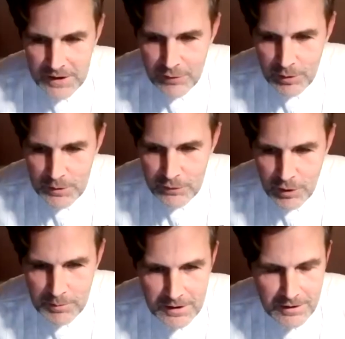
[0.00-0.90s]
very much for
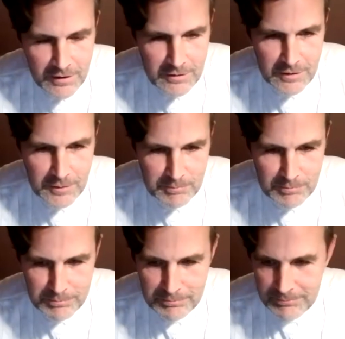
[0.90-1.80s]
coming, and
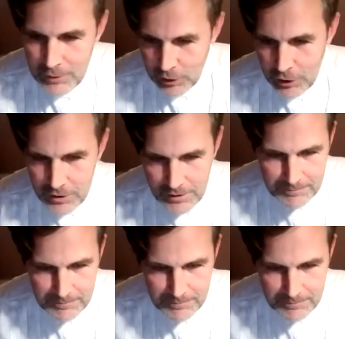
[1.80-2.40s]
good luck.